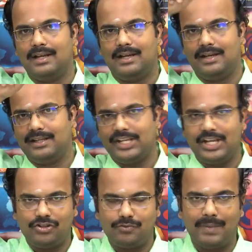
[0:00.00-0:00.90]
Uh,
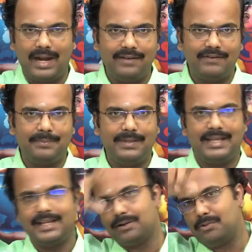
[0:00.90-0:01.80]
each band will be
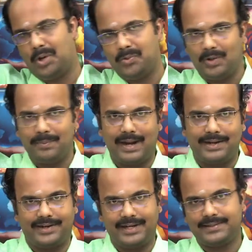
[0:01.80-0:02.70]
like 1 1
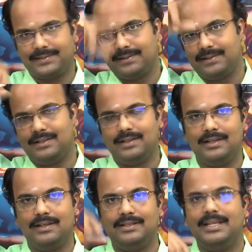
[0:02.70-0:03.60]
matrix.
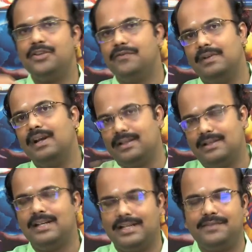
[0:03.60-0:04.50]
Say you,
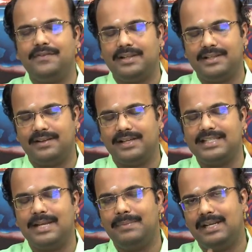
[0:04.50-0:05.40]
let us for
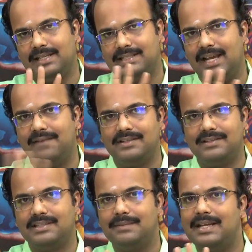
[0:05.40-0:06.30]
example, let us say our
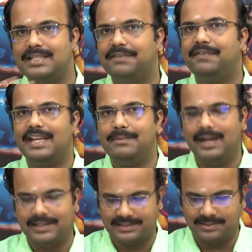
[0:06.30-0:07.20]
system has 5
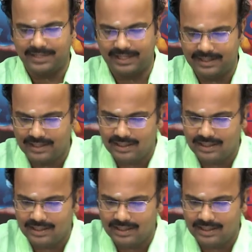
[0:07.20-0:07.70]
bands. Okay.